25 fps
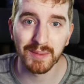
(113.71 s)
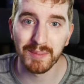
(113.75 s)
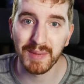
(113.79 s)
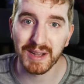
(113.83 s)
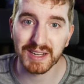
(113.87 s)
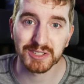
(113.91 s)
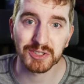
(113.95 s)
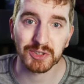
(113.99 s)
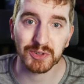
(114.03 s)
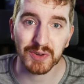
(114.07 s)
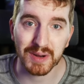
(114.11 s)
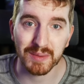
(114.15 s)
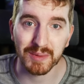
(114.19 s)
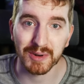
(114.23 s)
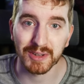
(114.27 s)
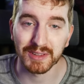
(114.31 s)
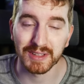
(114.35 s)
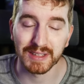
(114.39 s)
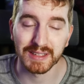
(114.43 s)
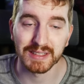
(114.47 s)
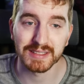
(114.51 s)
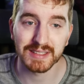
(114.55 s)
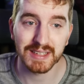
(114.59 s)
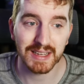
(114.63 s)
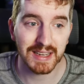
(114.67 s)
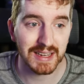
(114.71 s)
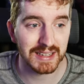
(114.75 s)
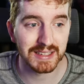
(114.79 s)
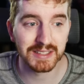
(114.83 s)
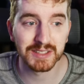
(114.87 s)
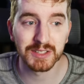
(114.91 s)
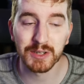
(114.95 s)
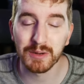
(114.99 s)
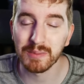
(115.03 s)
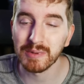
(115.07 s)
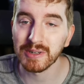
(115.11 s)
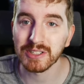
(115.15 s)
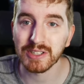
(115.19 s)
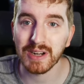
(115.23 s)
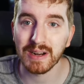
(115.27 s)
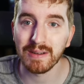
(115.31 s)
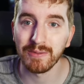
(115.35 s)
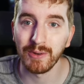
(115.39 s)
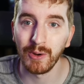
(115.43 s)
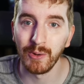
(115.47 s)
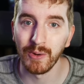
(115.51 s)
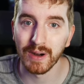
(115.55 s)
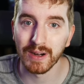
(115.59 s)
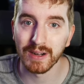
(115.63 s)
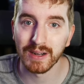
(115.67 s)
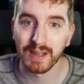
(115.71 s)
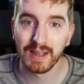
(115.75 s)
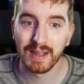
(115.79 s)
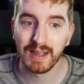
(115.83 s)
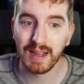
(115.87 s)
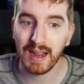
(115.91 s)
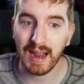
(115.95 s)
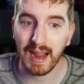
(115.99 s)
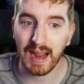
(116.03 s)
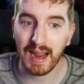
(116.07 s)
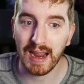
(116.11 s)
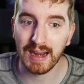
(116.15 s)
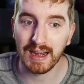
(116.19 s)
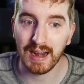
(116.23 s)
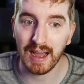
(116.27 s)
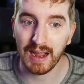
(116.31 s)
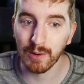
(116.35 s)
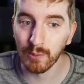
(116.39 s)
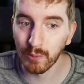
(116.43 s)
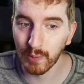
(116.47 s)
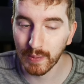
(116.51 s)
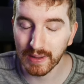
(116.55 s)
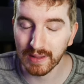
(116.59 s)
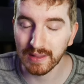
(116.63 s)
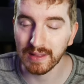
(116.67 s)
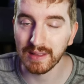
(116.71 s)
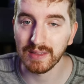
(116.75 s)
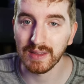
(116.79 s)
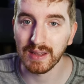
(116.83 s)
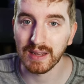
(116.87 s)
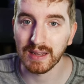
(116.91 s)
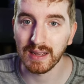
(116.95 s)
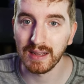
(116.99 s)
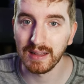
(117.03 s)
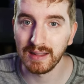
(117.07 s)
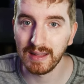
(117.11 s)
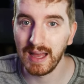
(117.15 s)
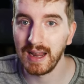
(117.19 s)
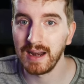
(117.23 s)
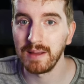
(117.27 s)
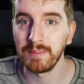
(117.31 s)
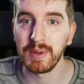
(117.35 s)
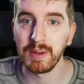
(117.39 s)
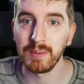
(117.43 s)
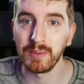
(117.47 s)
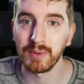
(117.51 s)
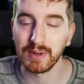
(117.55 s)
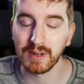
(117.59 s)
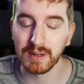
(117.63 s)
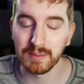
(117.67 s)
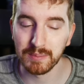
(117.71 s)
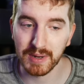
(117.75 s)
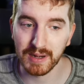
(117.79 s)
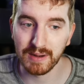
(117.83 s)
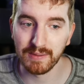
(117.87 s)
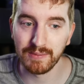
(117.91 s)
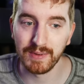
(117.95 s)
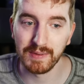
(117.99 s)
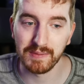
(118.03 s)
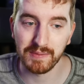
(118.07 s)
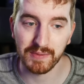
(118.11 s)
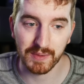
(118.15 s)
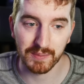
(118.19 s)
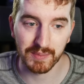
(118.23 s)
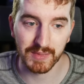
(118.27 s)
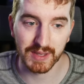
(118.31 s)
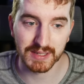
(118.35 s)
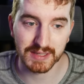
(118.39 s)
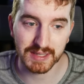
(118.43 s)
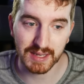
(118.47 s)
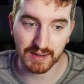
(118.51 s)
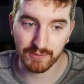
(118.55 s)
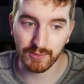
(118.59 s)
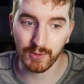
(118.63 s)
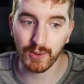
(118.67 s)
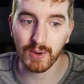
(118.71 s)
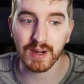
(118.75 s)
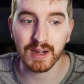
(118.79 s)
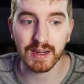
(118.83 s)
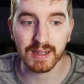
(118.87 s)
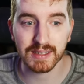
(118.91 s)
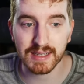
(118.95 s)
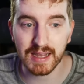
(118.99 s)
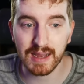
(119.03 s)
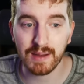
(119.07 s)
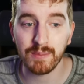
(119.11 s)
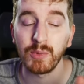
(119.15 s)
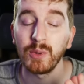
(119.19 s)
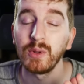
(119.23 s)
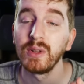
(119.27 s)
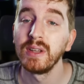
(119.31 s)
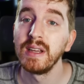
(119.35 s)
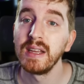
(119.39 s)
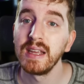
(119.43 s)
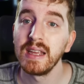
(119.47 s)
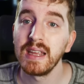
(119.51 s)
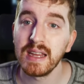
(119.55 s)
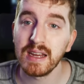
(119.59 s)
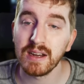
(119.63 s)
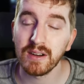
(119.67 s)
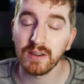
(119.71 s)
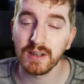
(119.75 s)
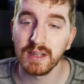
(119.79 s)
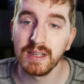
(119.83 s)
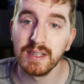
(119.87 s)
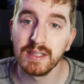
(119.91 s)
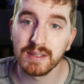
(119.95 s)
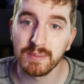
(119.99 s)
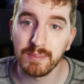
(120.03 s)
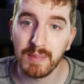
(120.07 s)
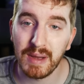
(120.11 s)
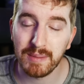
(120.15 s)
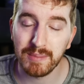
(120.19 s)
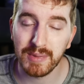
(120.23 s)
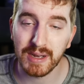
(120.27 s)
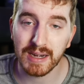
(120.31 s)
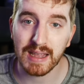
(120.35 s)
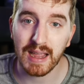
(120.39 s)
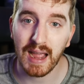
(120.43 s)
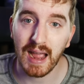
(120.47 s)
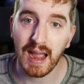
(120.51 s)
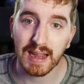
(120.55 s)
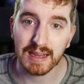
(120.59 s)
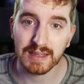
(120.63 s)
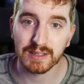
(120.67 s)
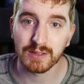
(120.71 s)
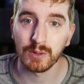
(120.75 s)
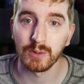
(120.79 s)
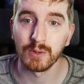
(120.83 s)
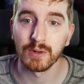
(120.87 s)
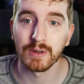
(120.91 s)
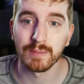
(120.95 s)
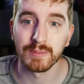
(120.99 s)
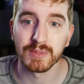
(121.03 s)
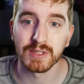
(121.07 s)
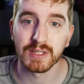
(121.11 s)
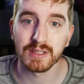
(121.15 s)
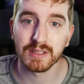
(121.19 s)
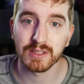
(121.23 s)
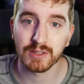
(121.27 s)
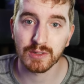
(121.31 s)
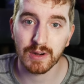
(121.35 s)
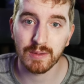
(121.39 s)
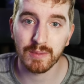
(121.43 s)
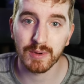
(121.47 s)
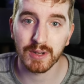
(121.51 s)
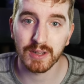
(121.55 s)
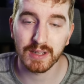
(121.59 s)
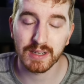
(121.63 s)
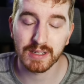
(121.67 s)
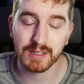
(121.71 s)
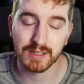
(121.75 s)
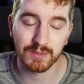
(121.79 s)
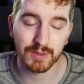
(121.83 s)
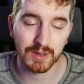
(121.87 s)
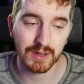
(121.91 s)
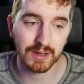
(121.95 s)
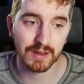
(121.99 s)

my streamer links. It is super straightforward and I really think a lot of people could benefit from this. And for an example, here is my buddy Ice Orb's streamer links where you